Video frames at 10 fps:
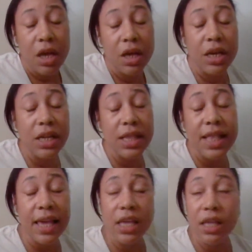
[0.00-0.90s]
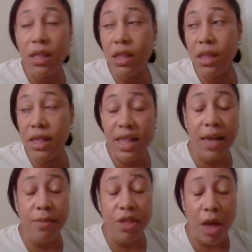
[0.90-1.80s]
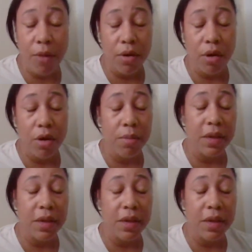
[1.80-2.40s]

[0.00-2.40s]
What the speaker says: get a second, the same shower curtain,